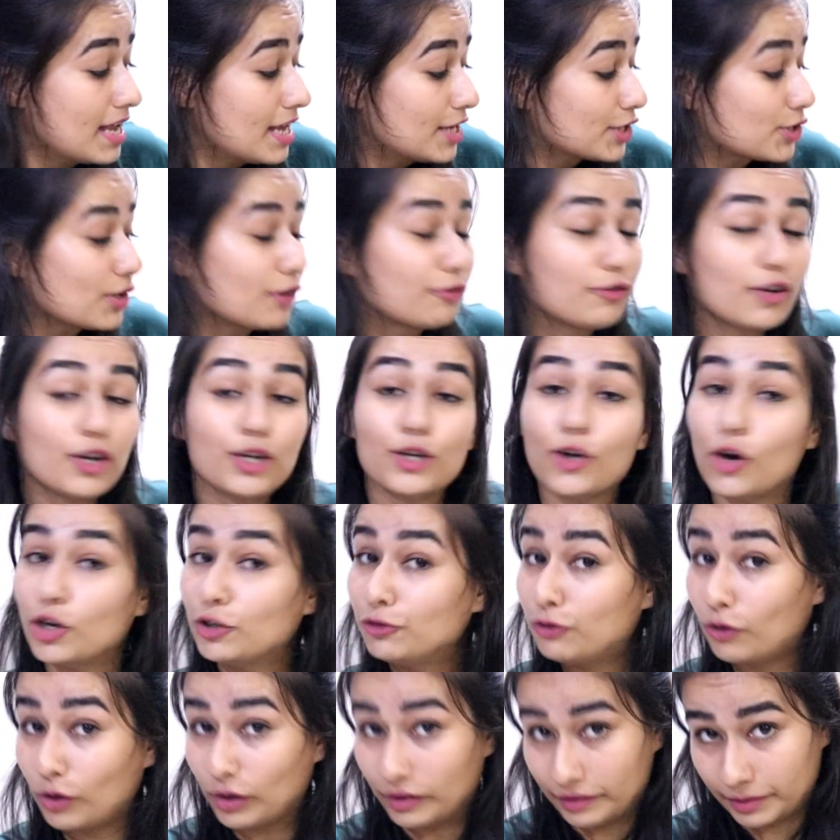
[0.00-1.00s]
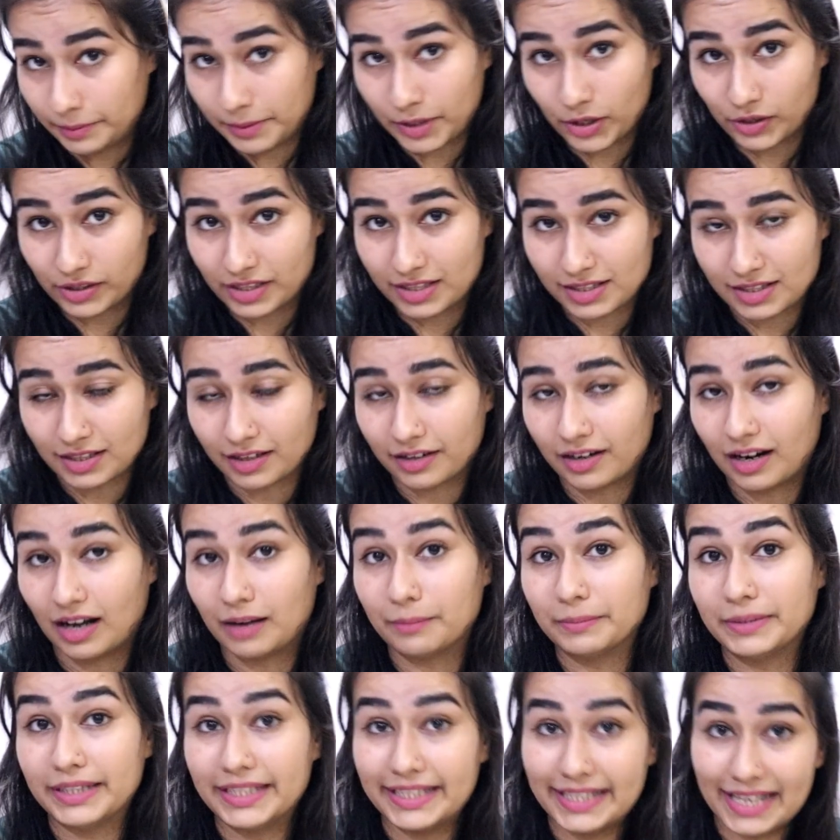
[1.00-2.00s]
So if you're not following me on
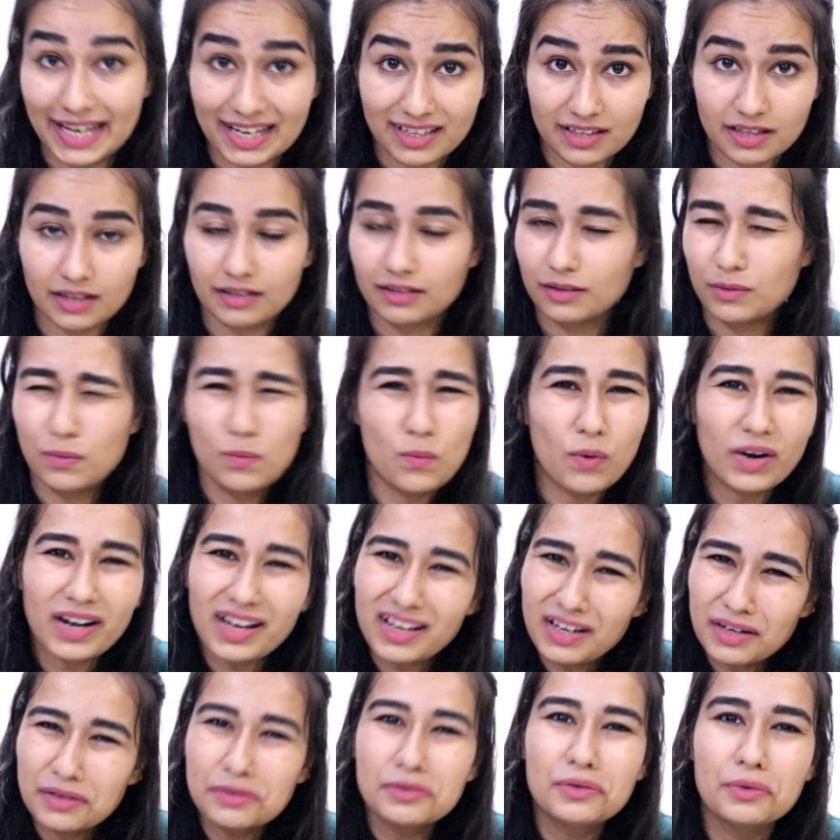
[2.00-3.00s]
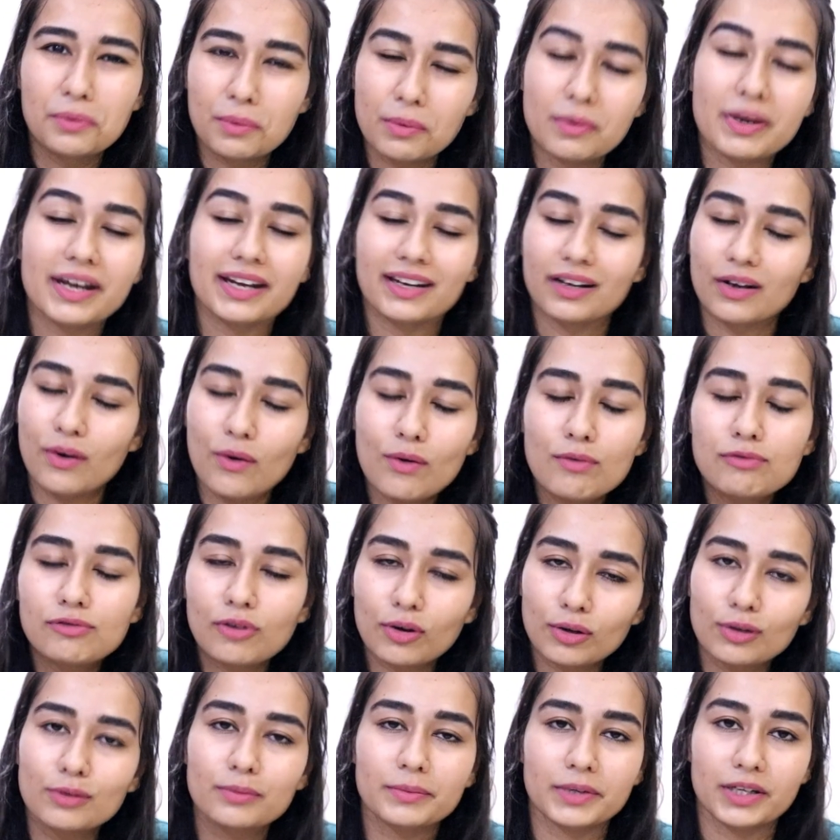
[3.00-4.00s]
Instagram yet, what are you doing? Go
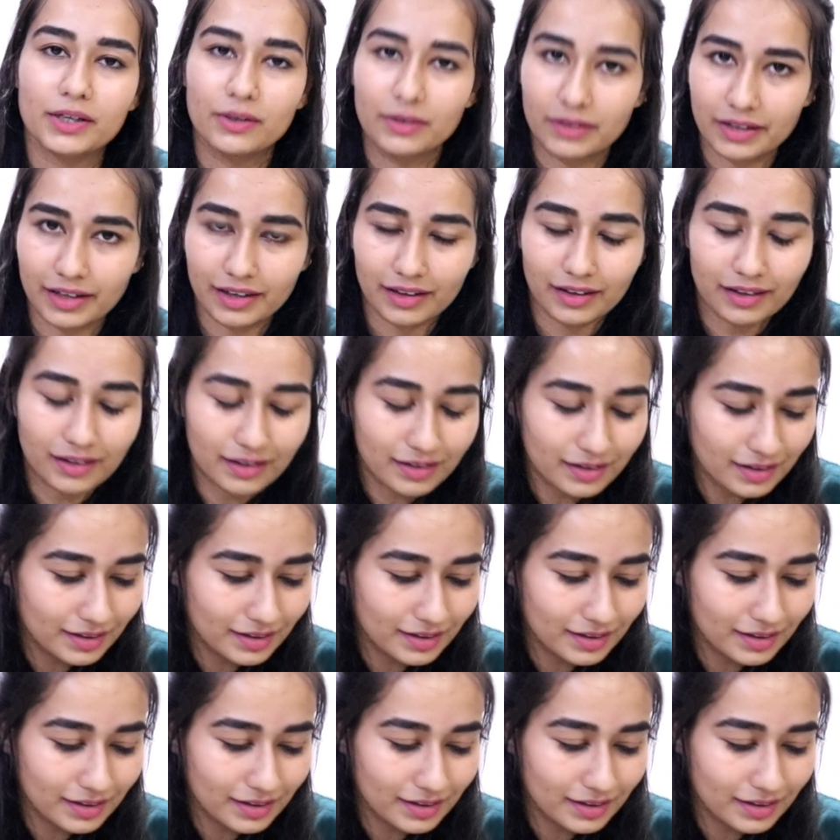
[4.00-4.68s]
follow me, okay?